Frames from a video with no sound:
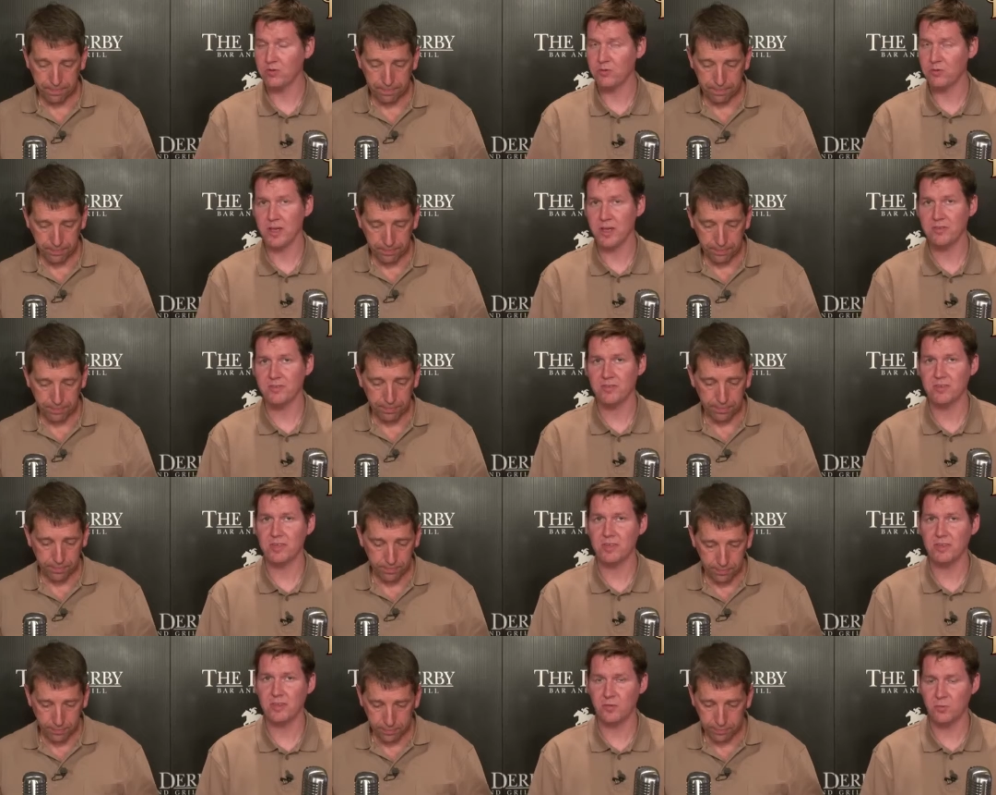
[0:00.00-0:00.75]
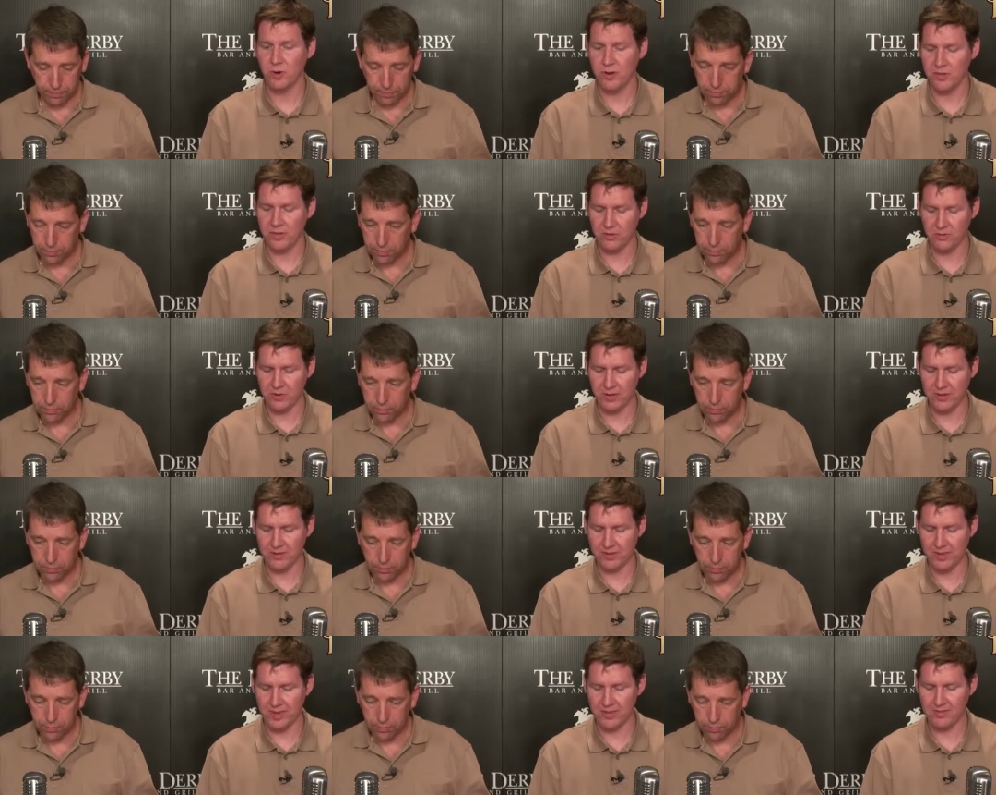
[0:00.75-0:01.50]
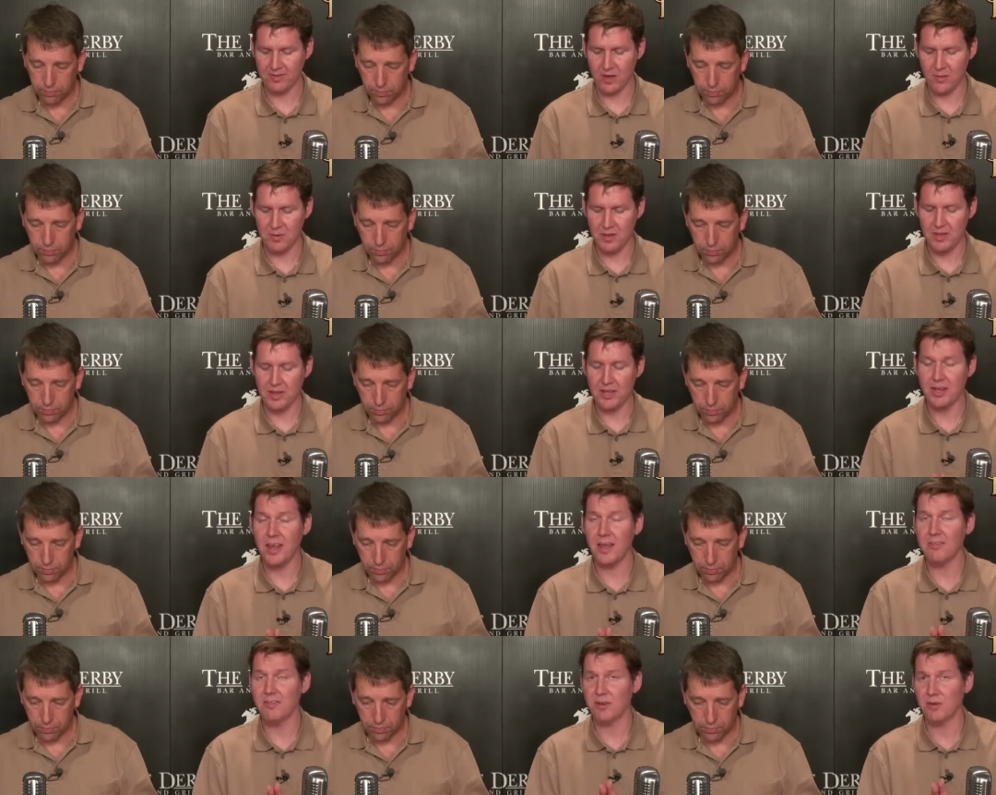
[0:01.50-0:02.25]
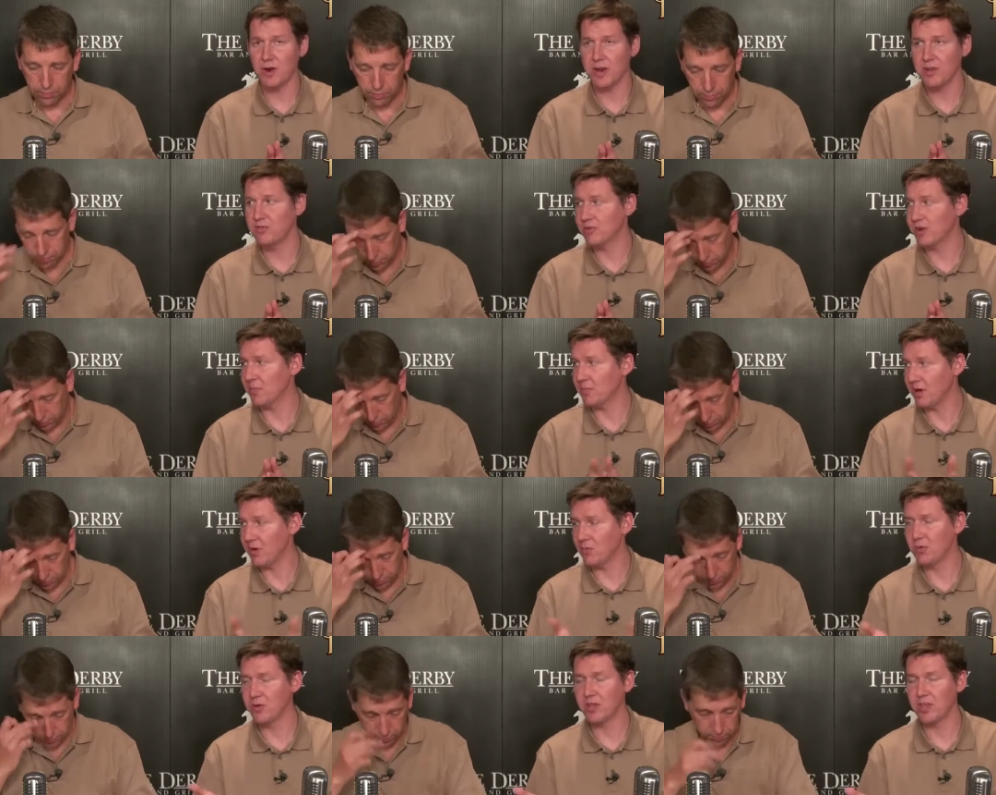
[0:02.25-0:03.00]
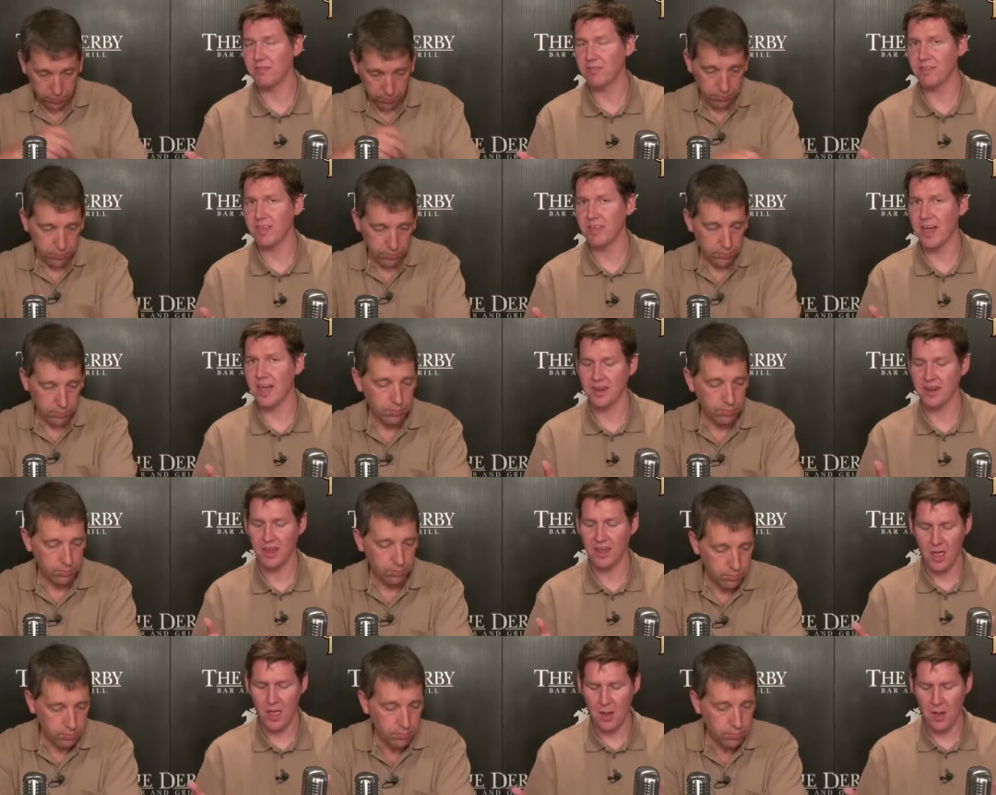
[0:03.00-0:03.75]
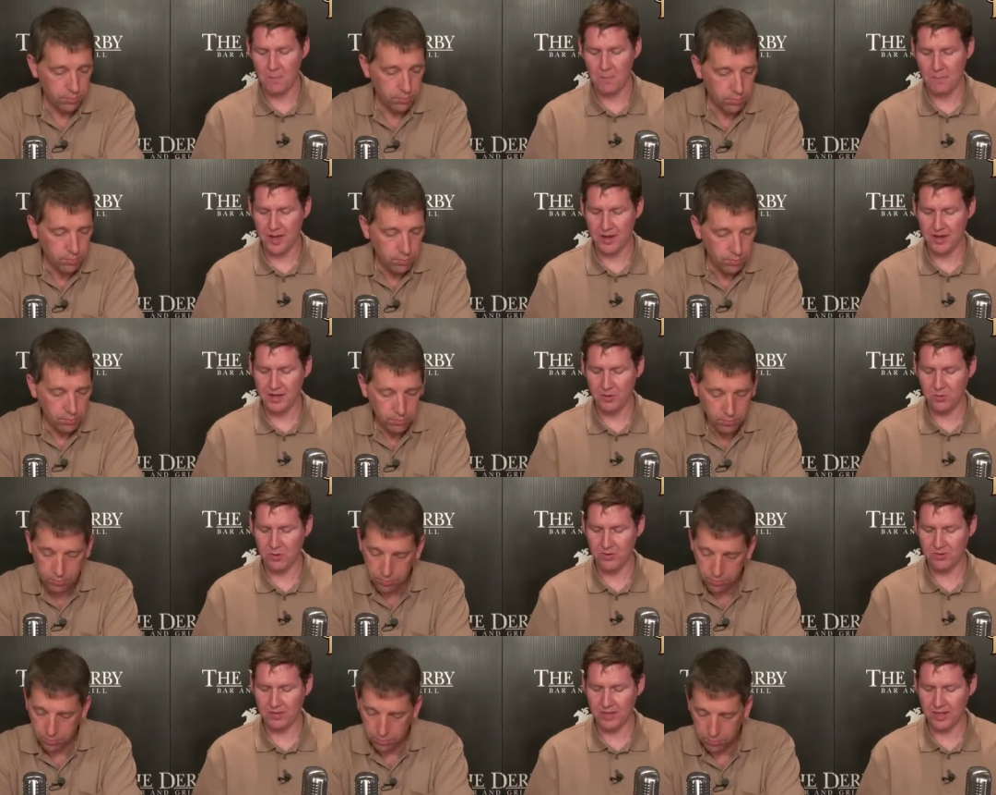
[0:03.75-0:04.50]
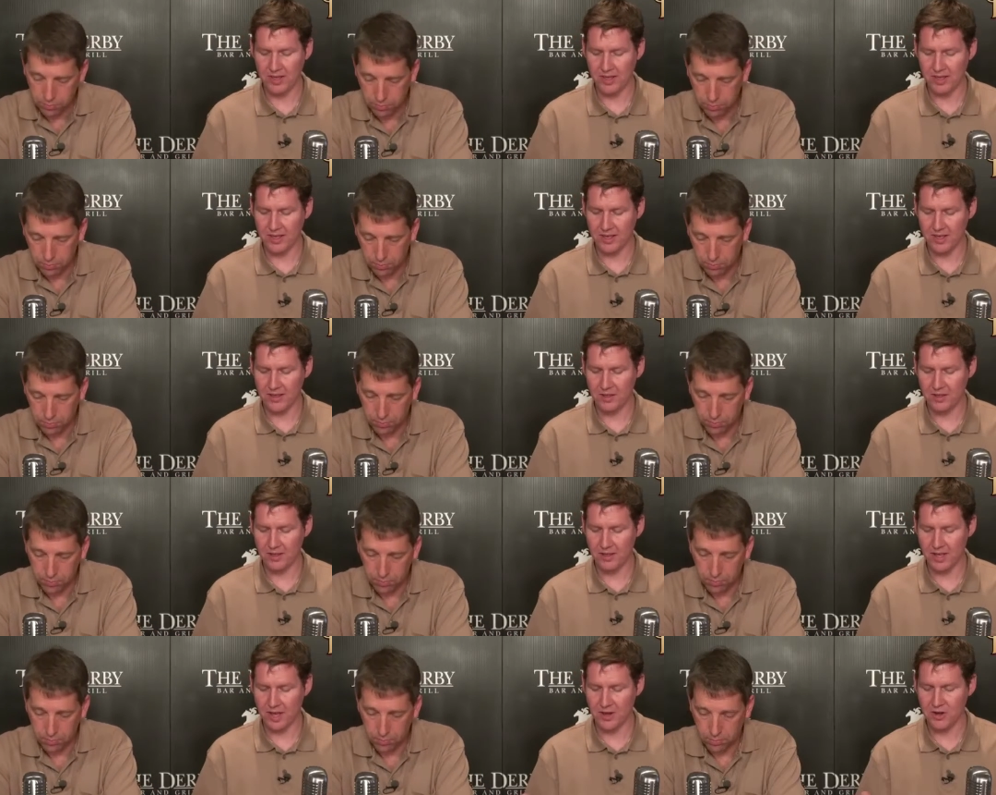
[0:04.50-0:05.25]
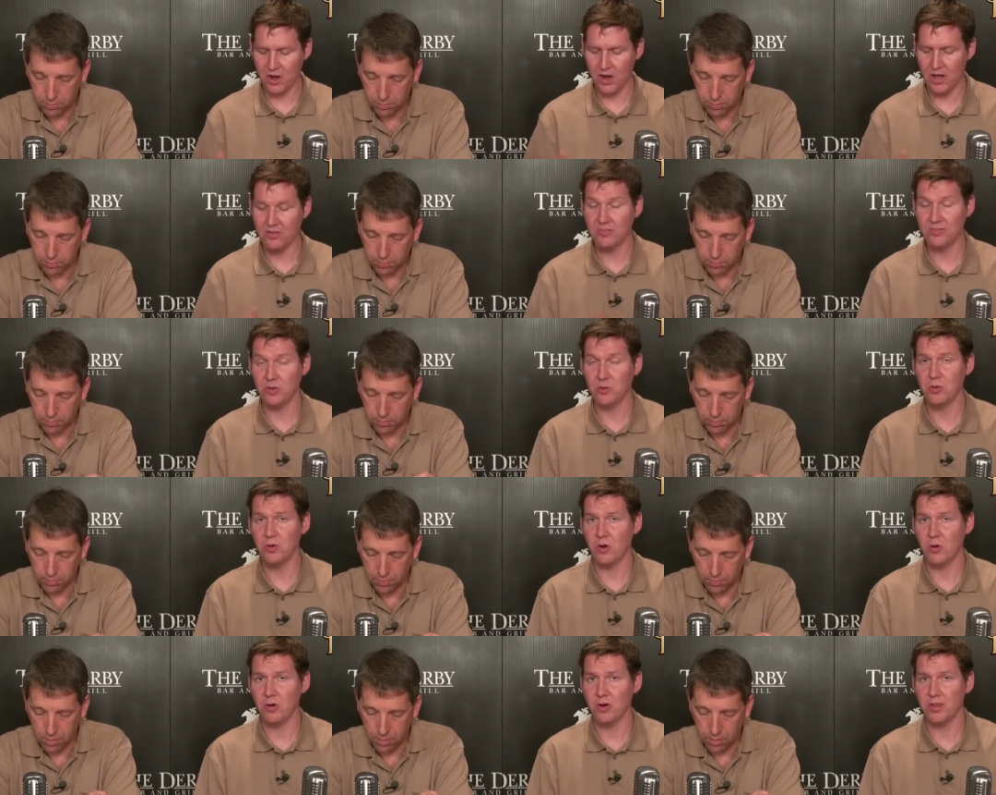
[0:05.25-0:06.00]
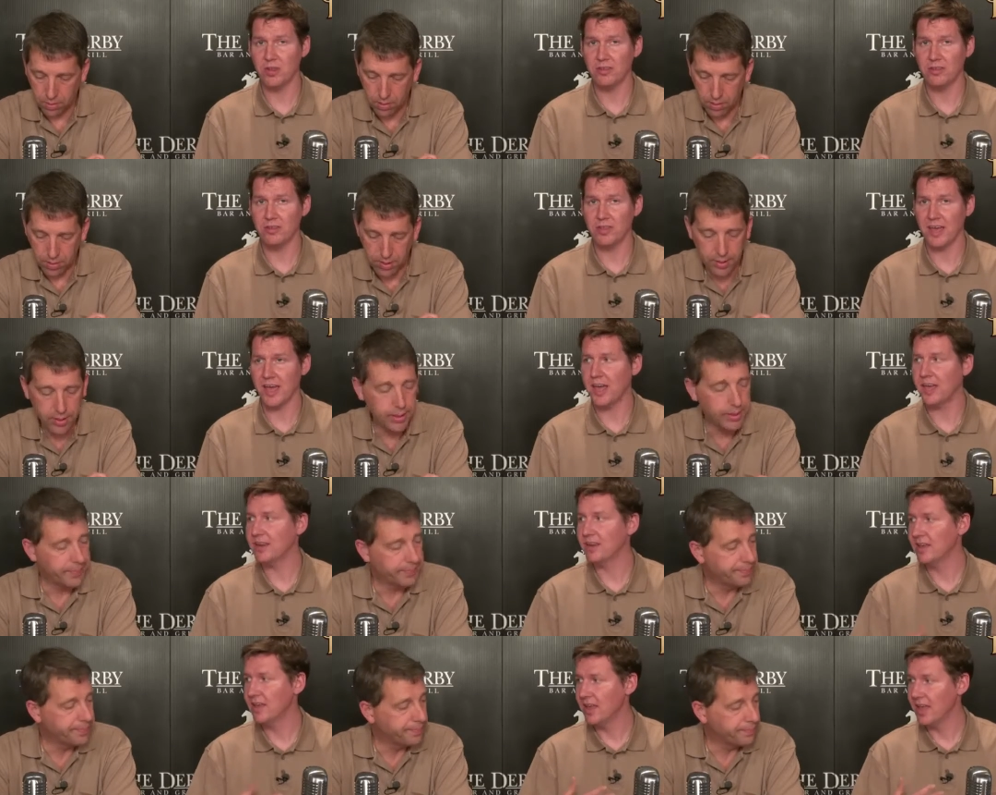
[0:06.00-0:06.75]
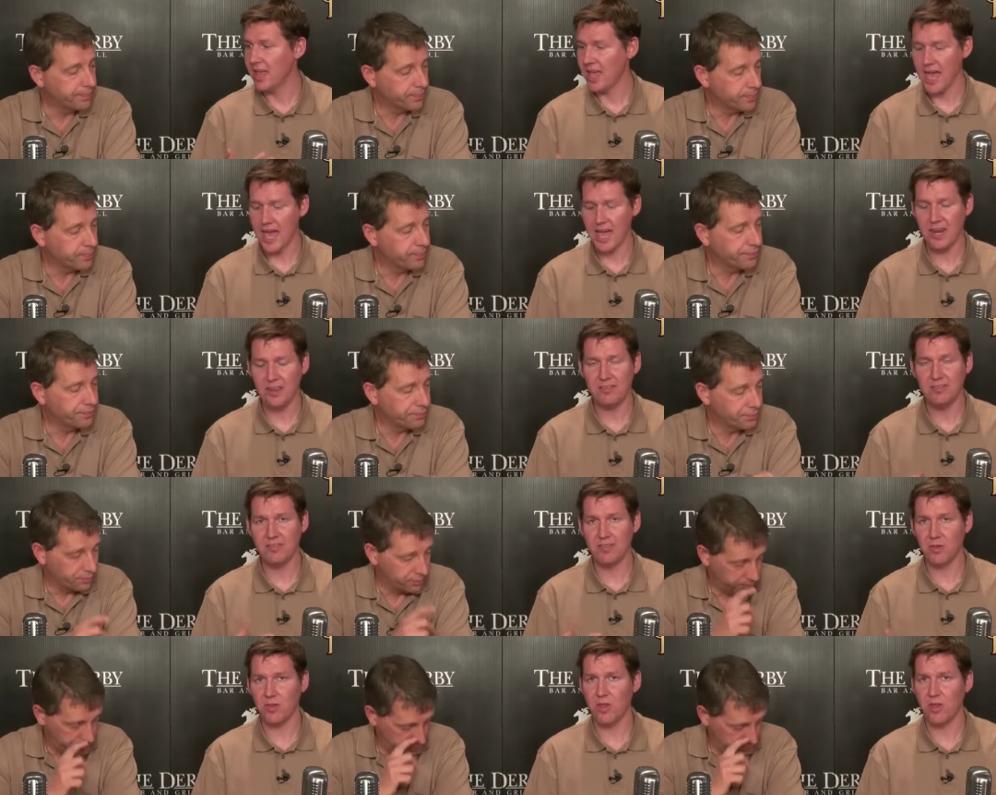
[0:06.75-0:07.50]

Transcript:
Speaker 1: you mentioned. He did win this race last time. He did have a great trip. I will give you that. But he was uh, a non two going into that. Yeah and he's still